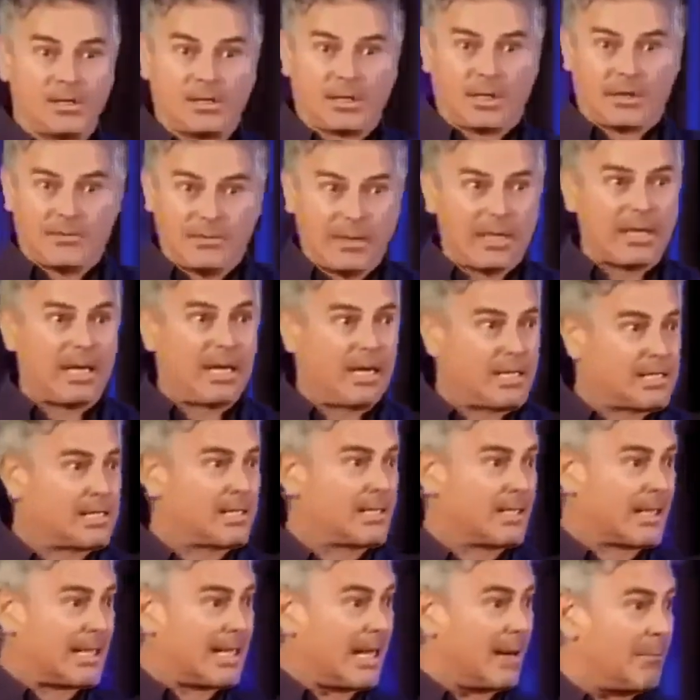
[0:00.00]
And you start
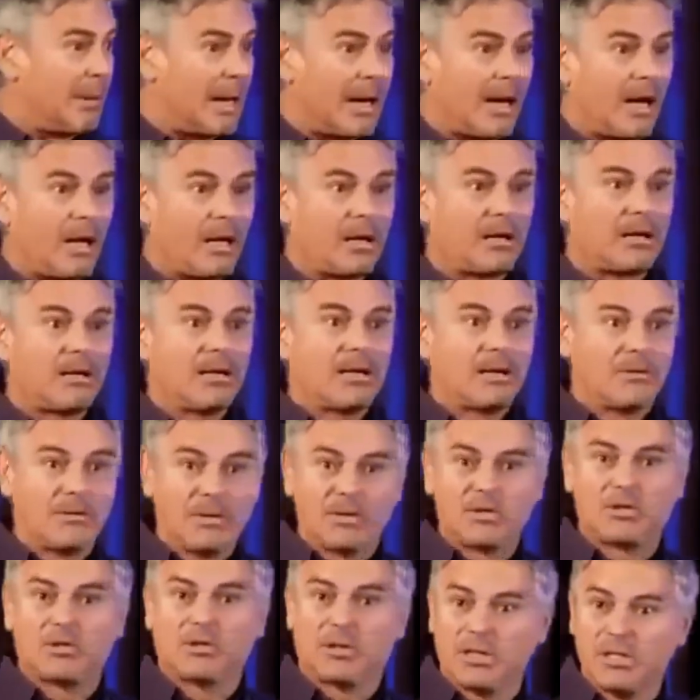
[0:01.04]
realizing the cabal,
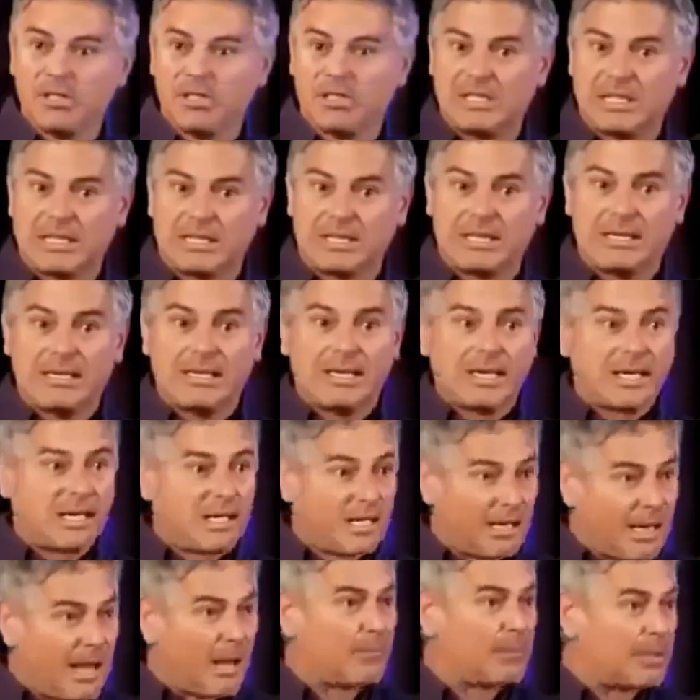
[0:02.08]
ritualistic
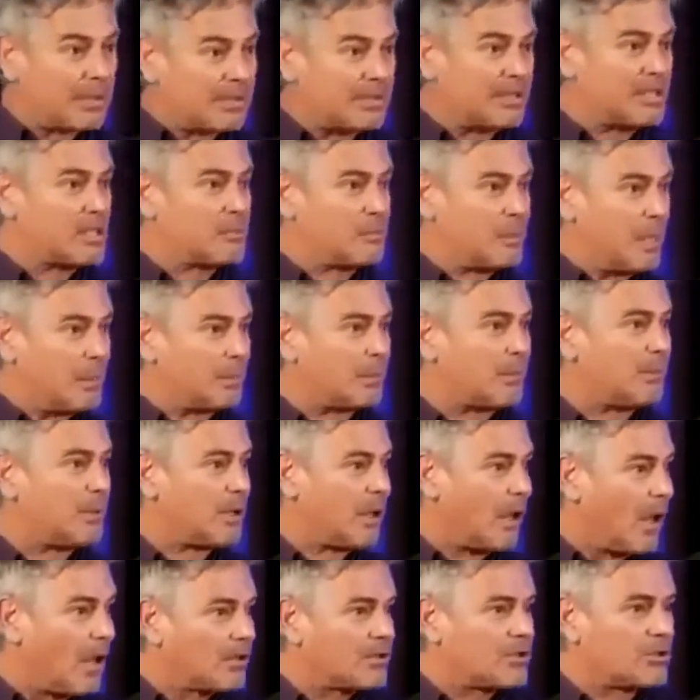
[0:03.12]
club that these people
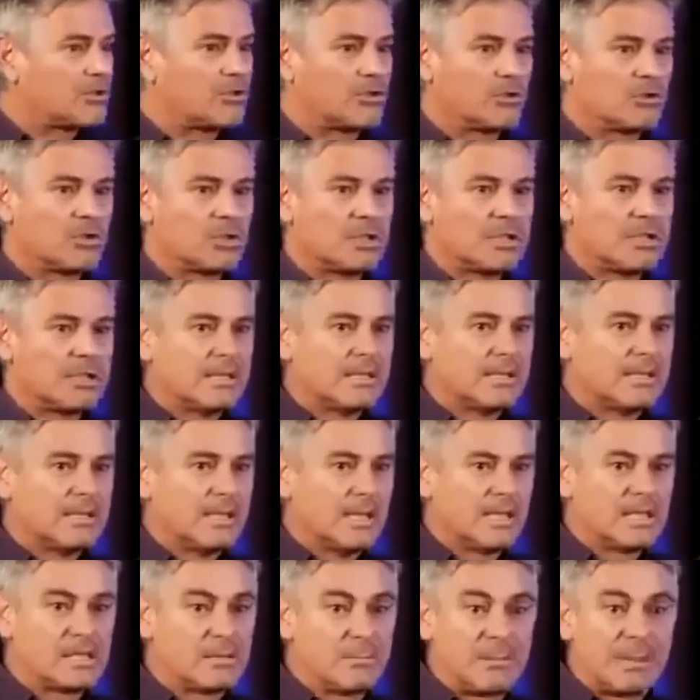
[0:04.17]
belong to.
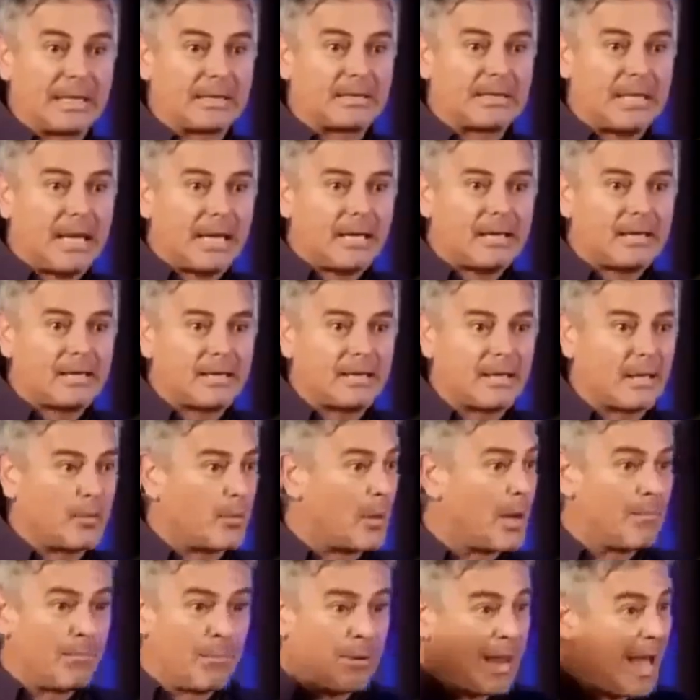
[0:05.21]
It's spectacular.
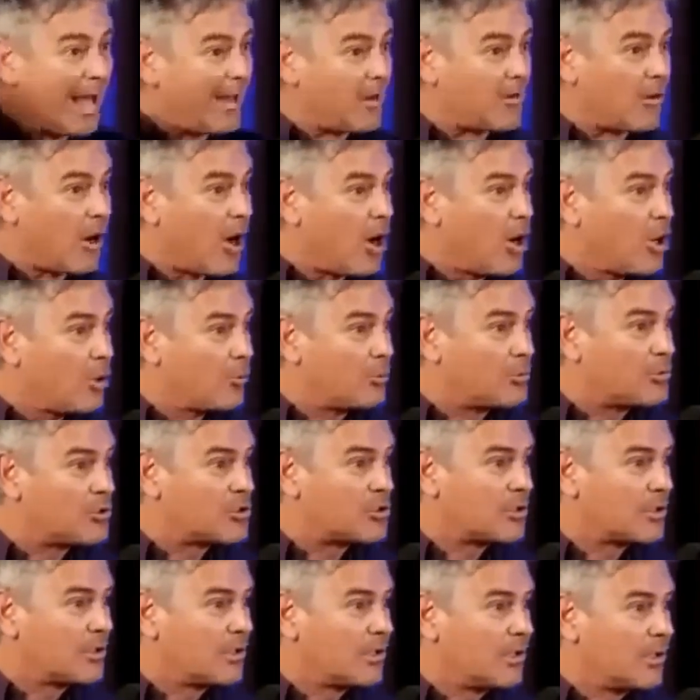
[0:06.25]
They wear black
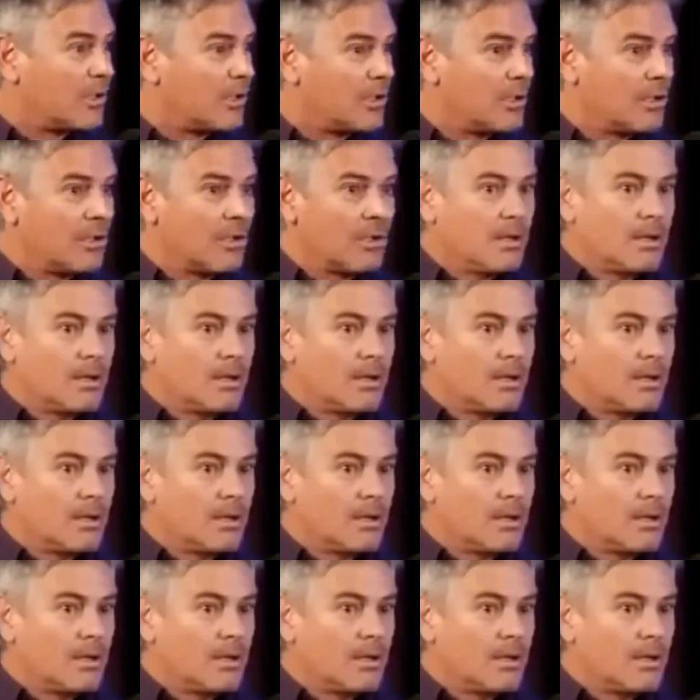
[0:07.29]
robes.